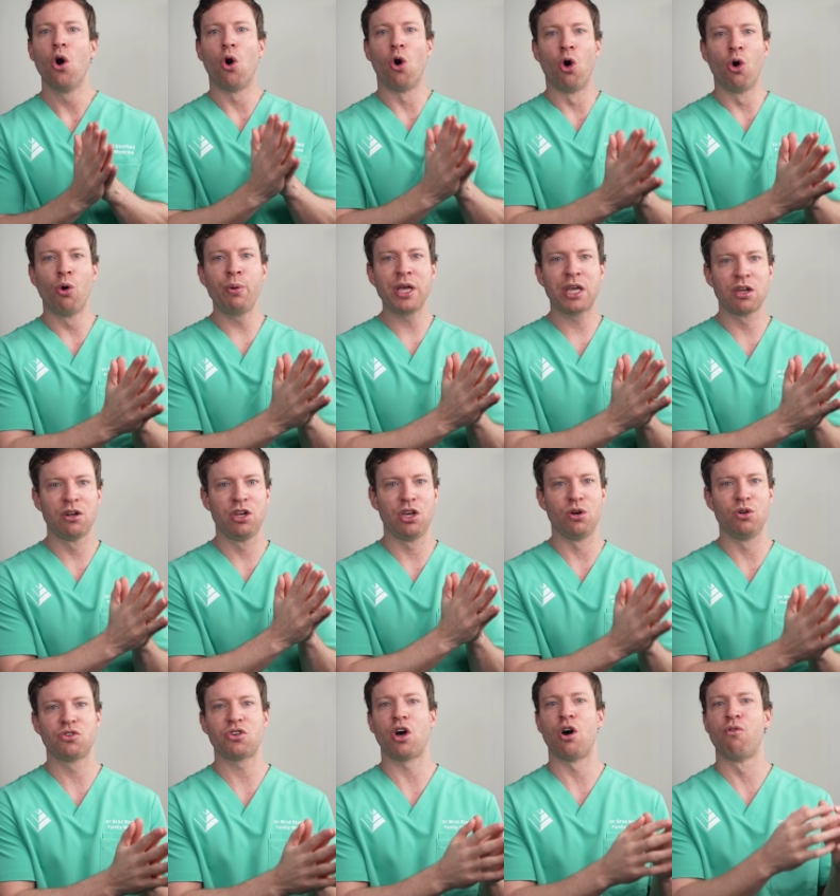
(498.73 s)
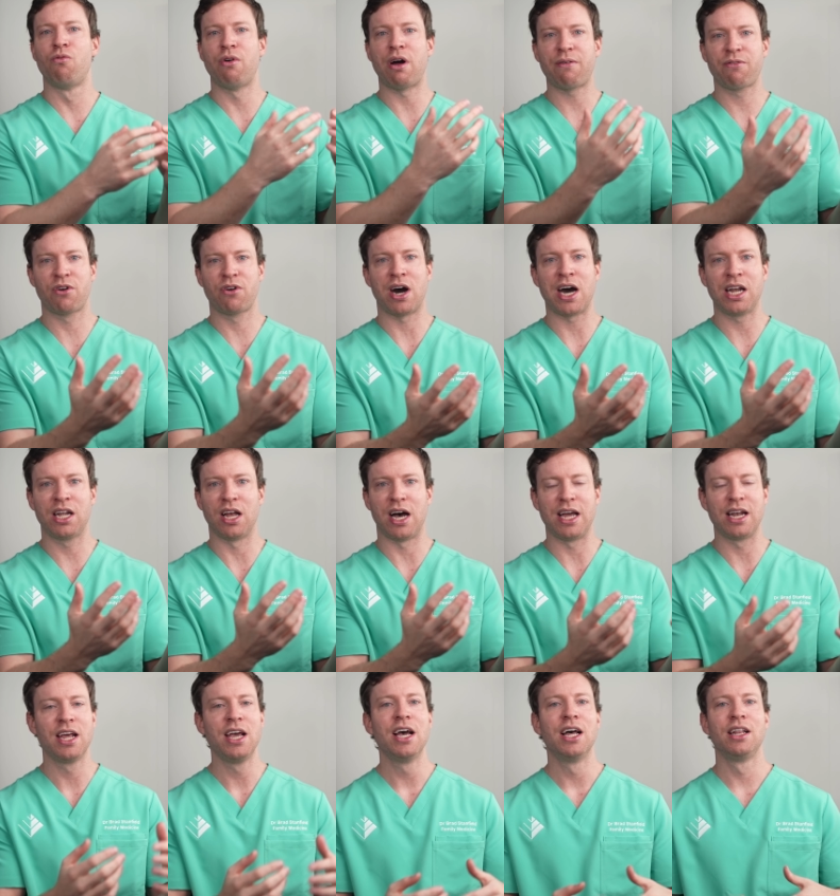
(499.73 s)
or we can use a rough
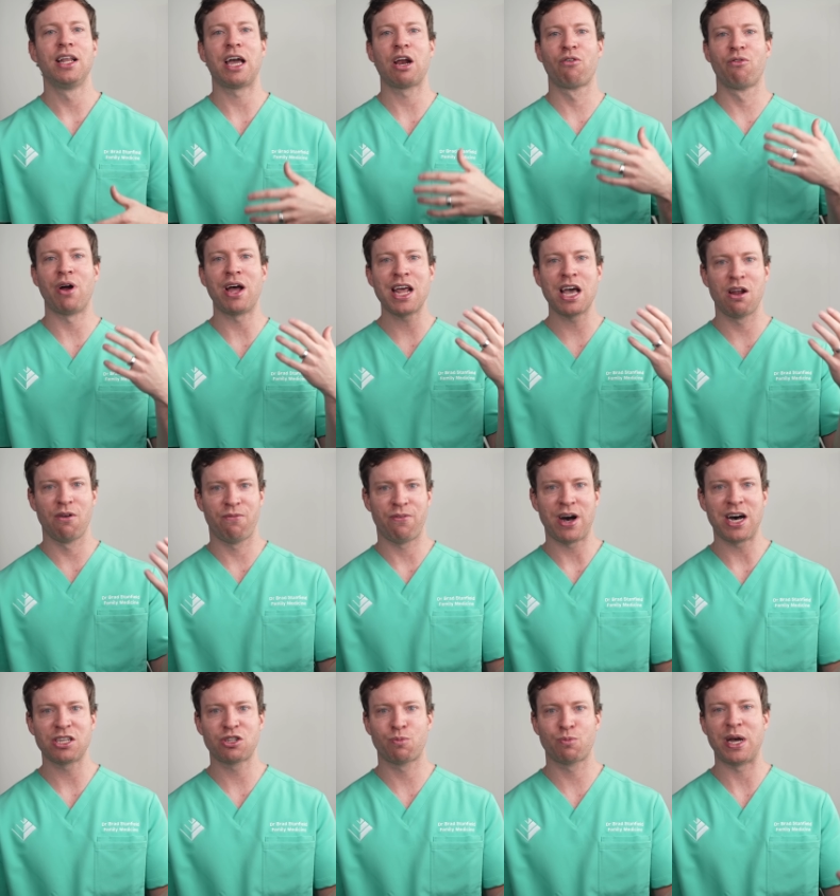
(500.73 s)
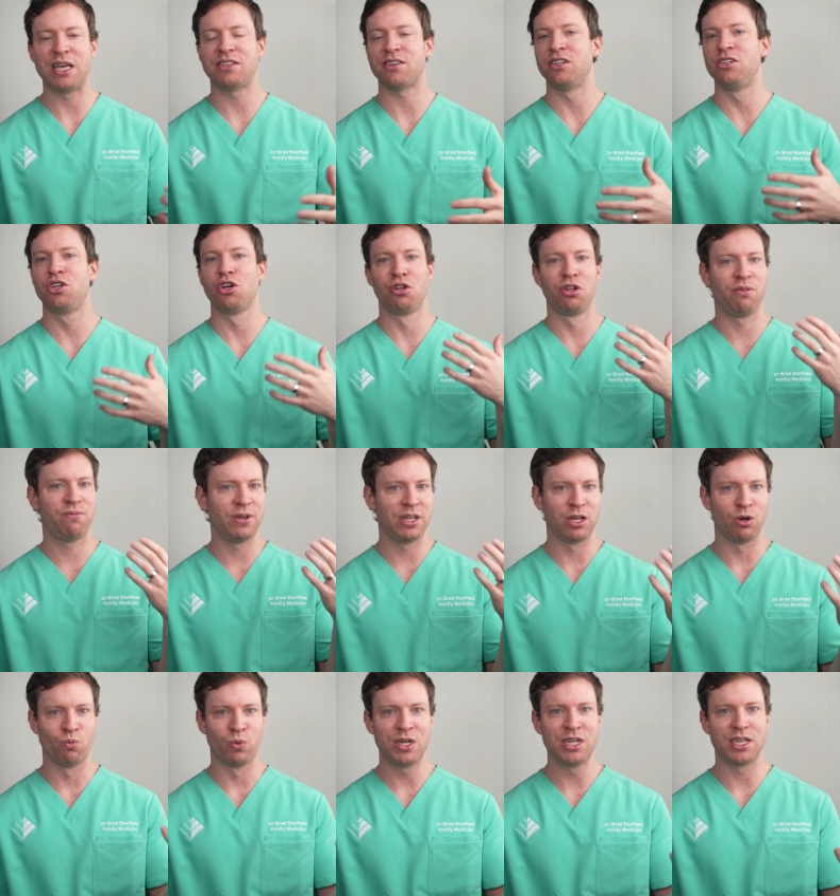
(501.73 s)
guideline like run at a fast pace until you're
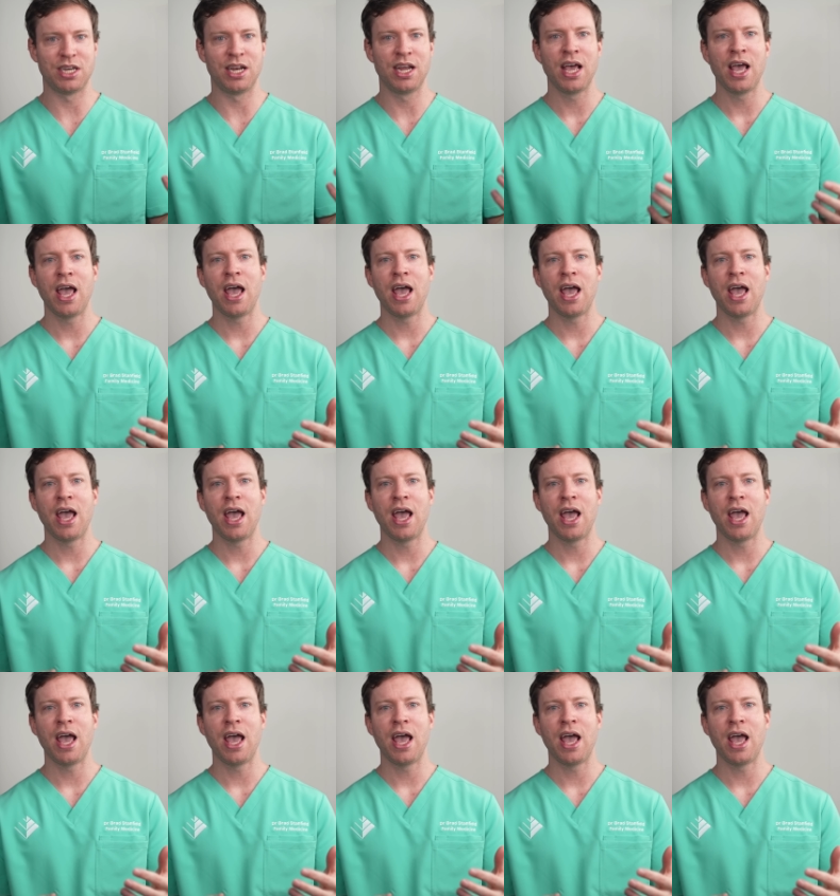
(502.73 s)
feeling winded